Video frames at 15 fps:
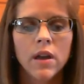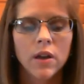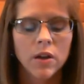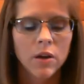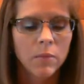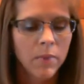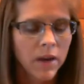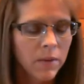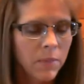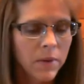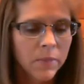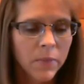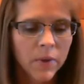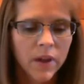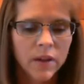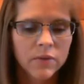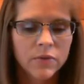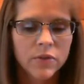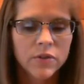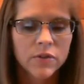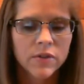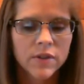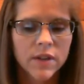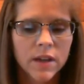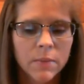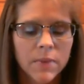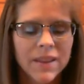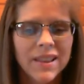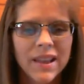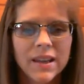You know, many people have just
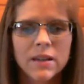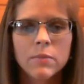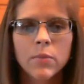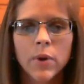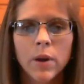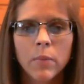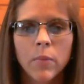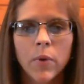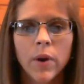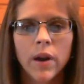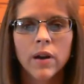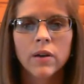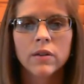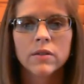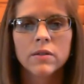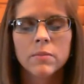been led to pray prayers,